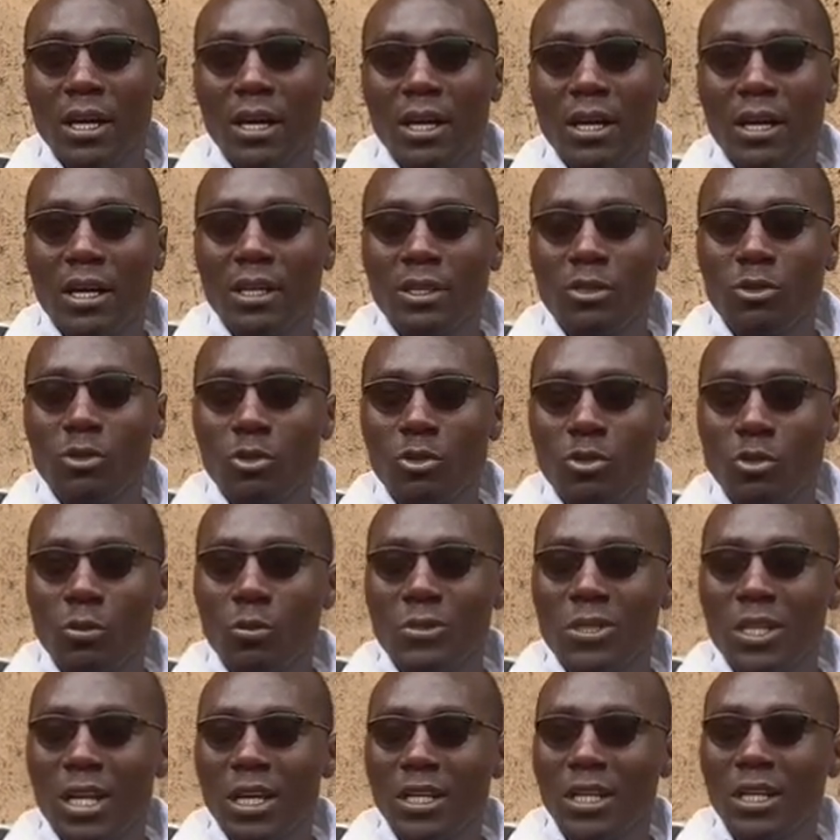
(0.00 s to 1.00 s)

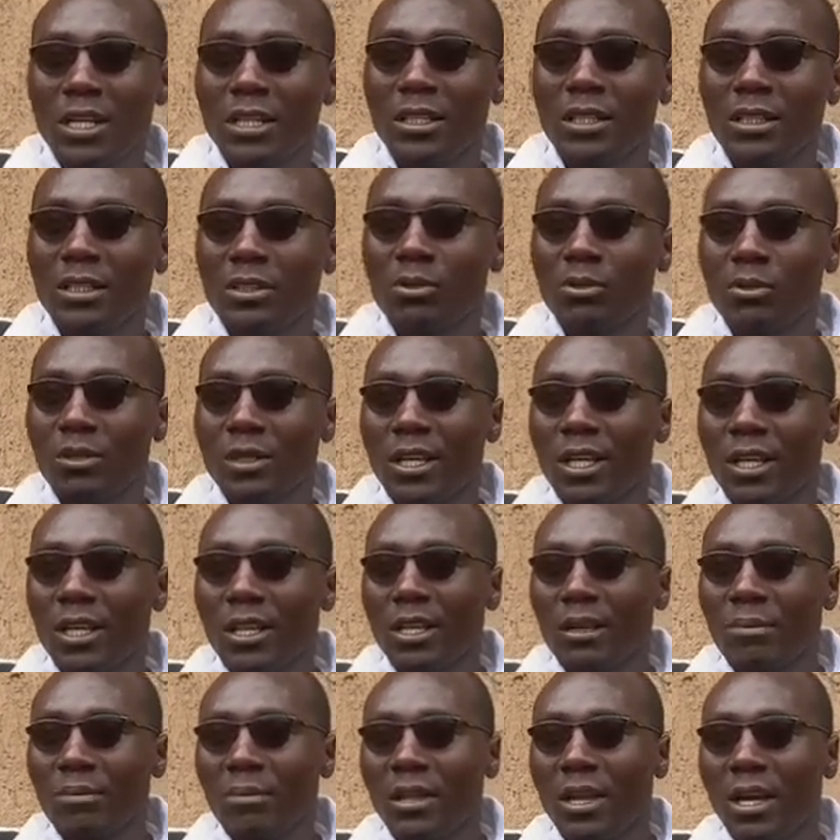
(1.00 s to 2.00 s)
YouTube channel. You'll get
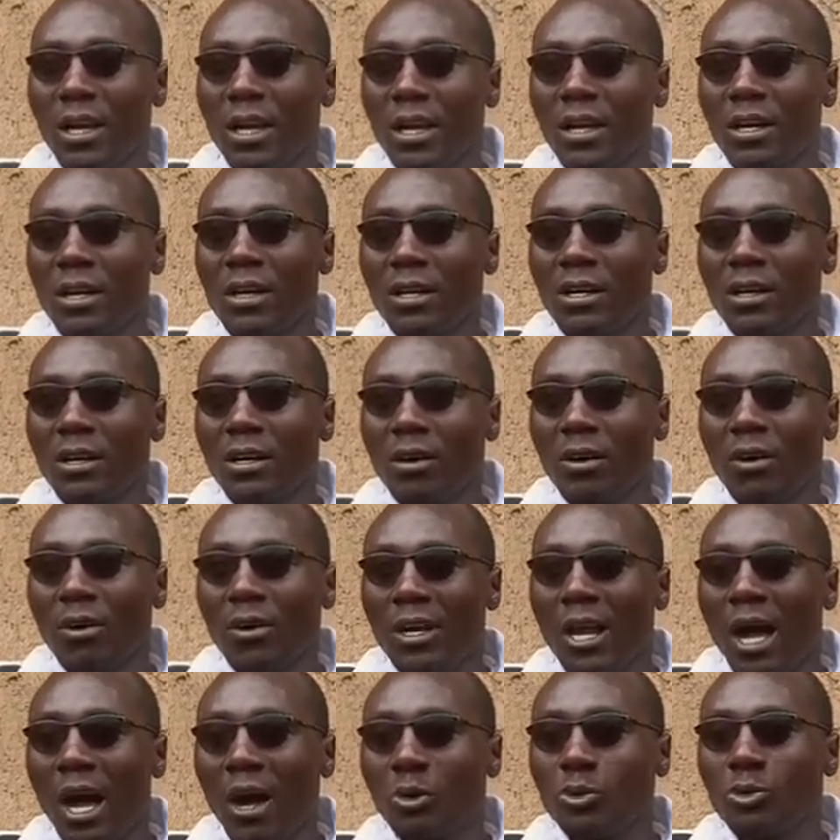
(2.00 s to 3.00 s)
them there on
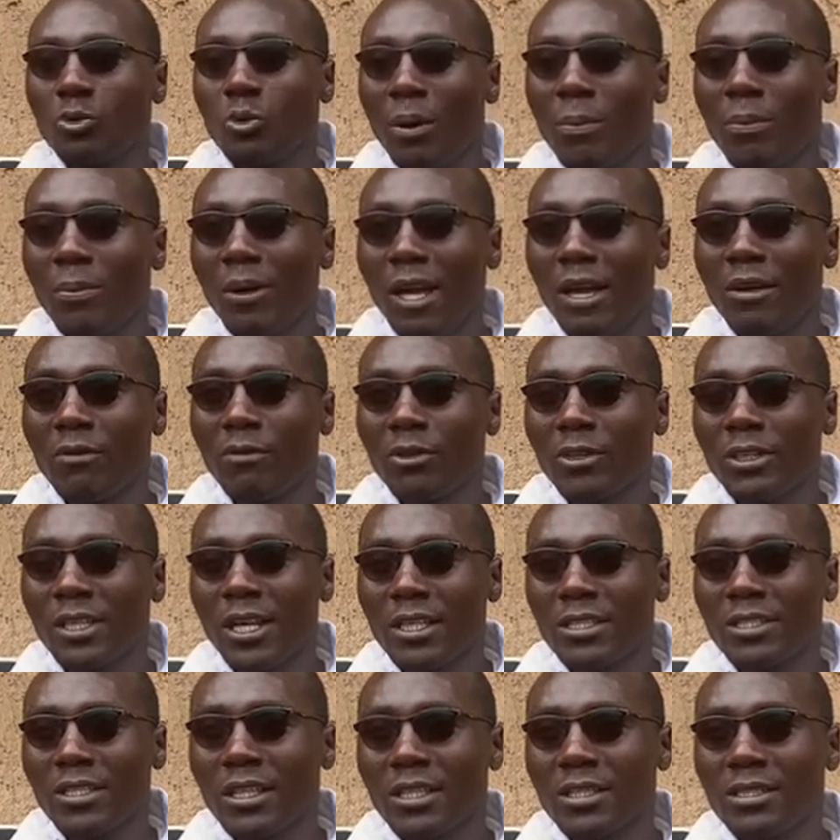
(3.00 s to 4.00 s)
how to apply for
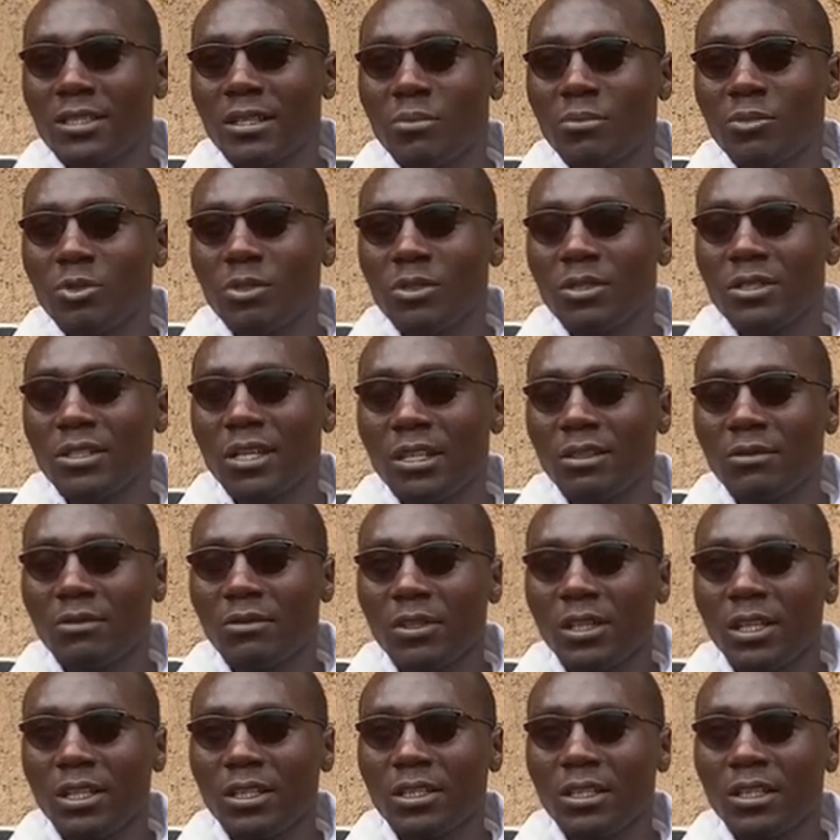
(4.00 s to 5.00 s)
tax exemption
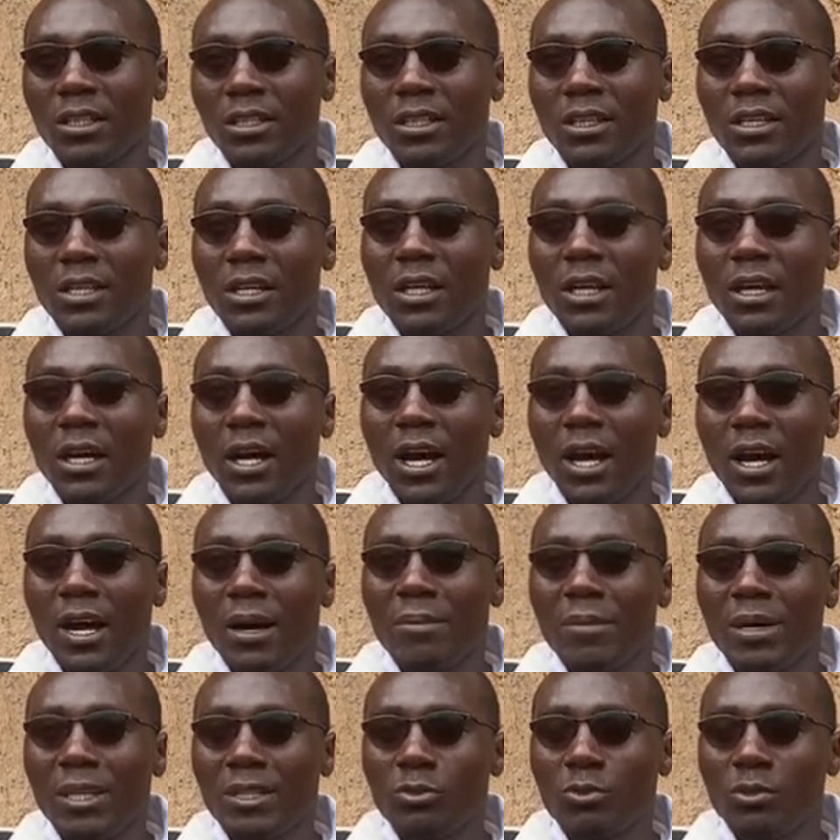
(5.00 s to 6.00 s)
certificate.
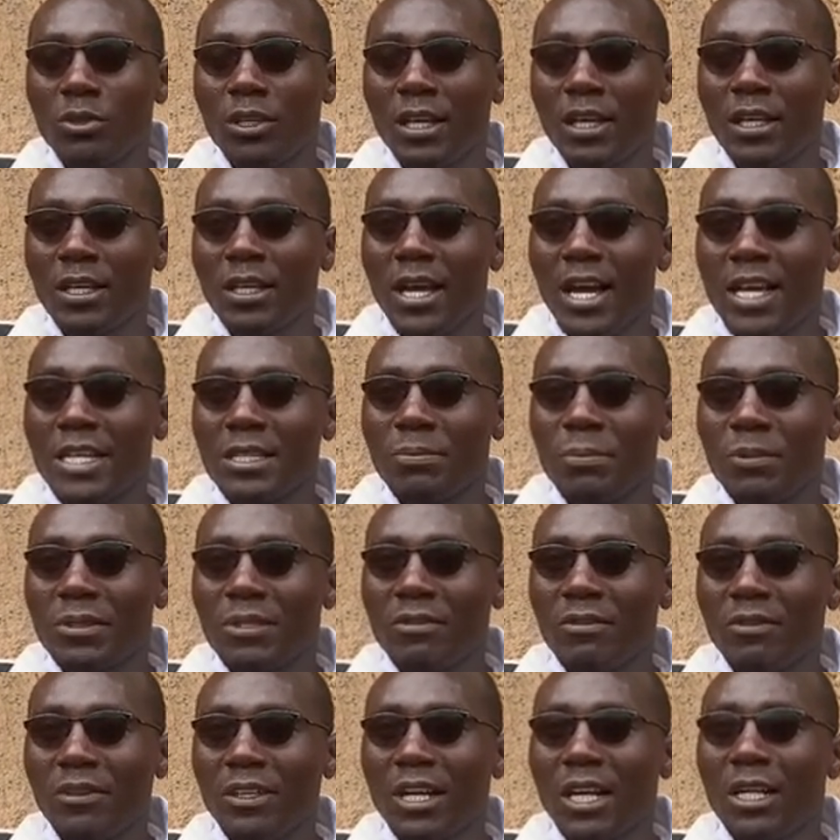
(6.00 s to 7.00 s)
But today I
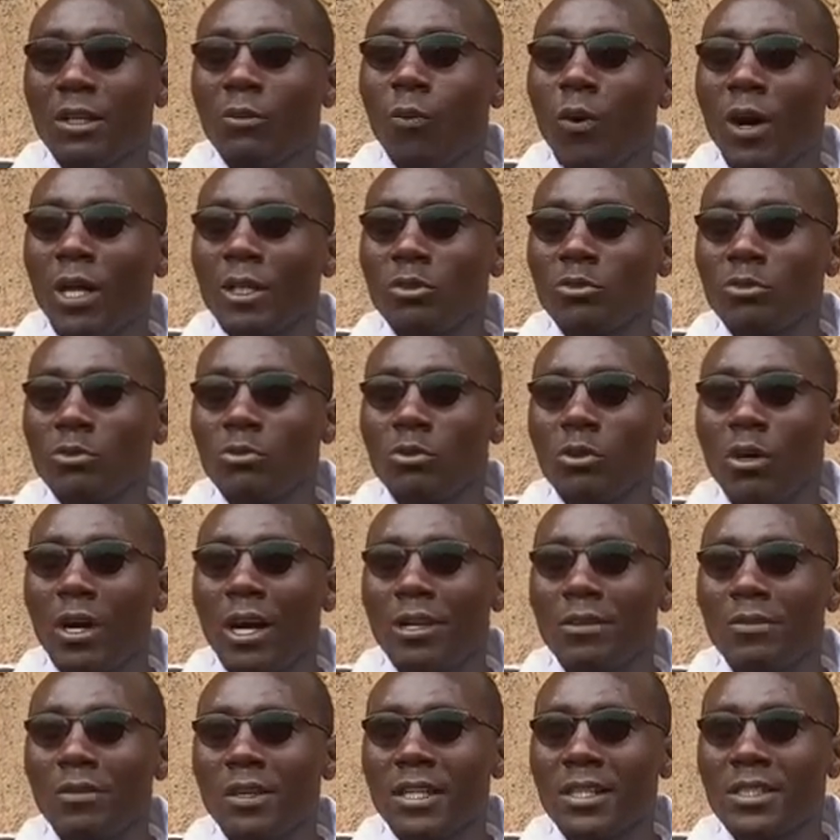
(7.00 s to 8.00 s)
specifically want to
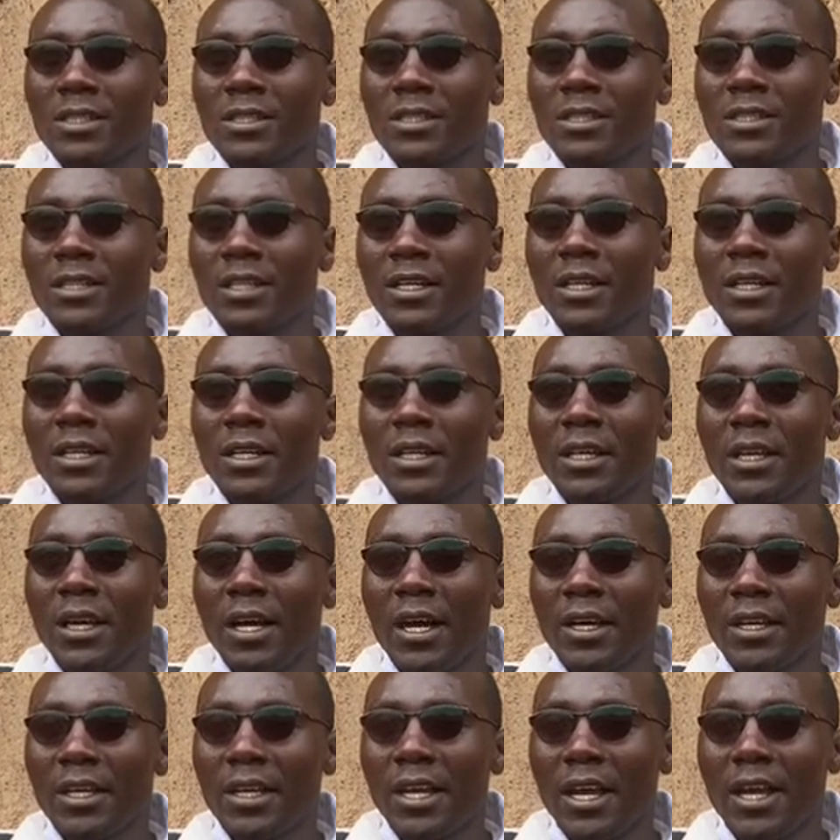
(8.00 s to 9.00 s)
address
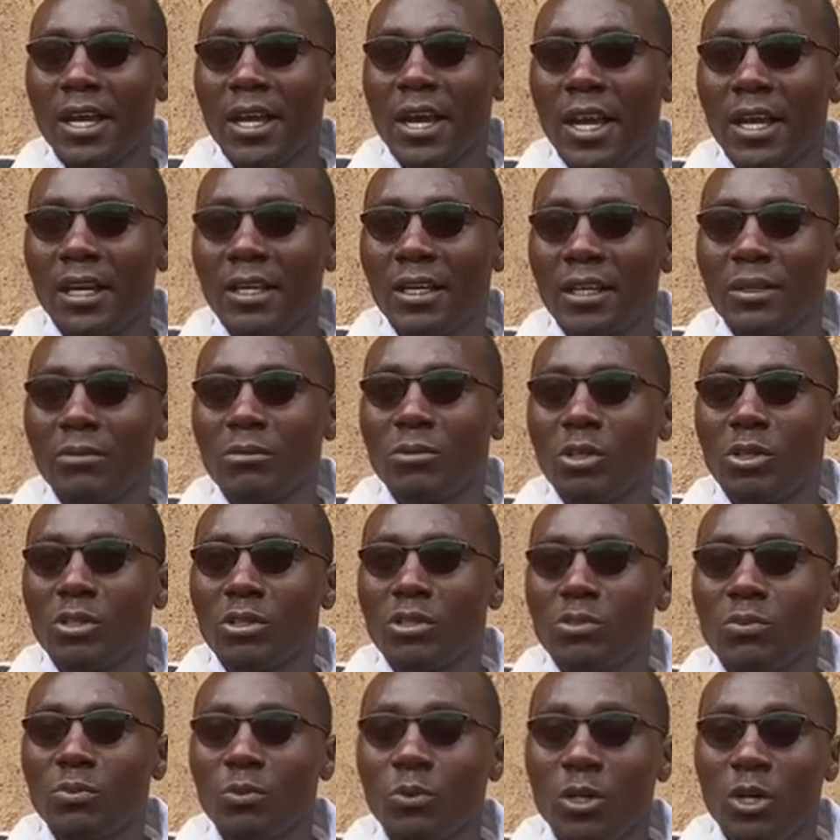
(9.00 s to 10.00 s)
KRA,
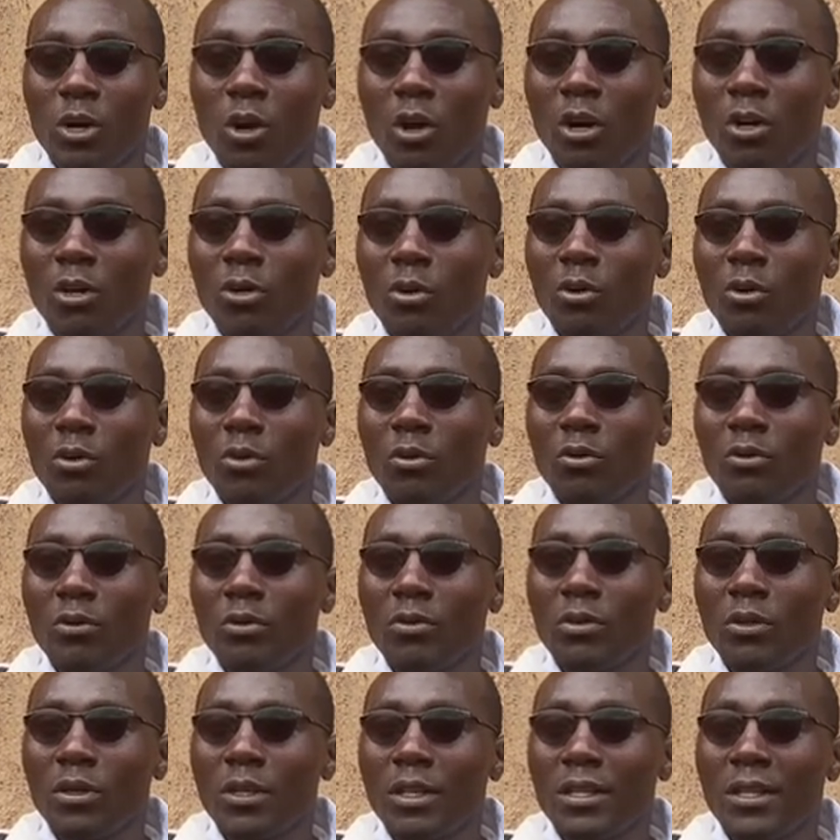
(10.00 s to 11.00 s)
because we all know
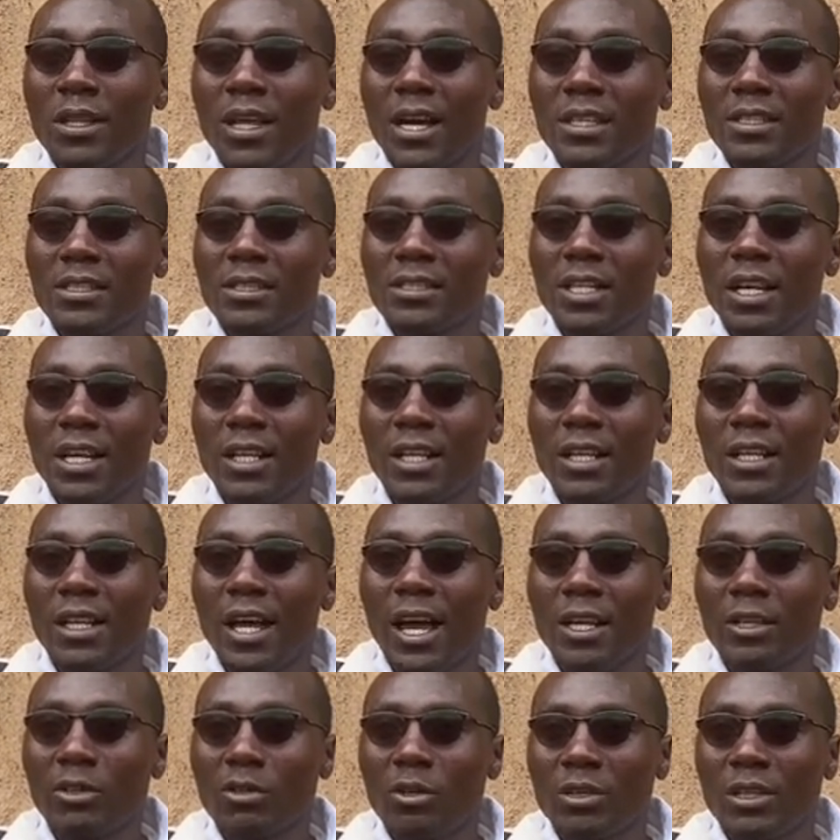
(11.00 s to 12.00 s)
in that channel
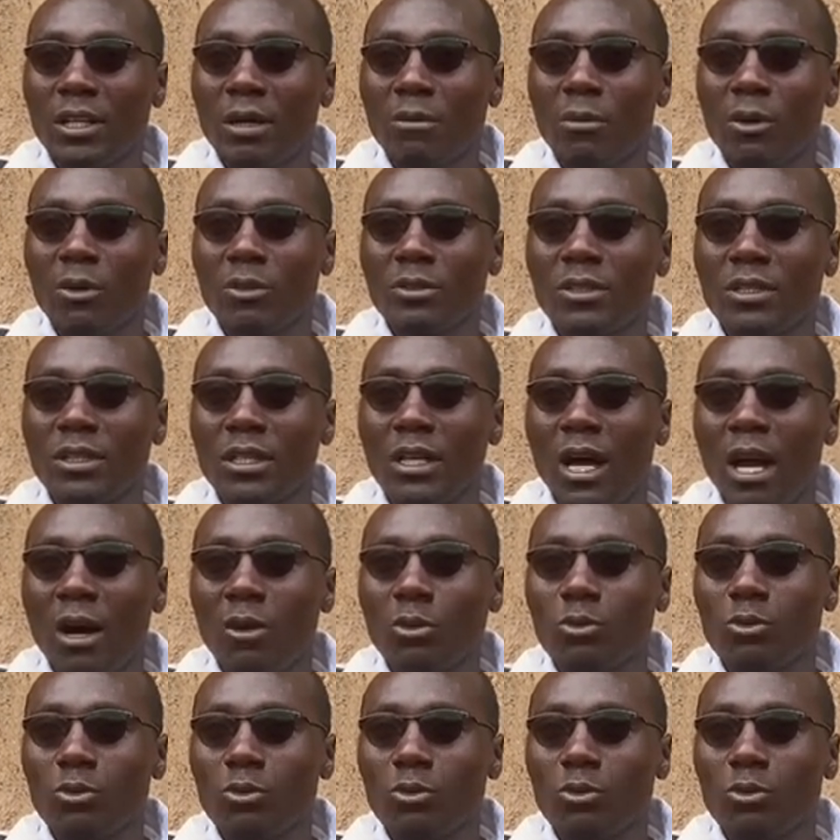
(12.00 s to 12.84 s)
I talked about how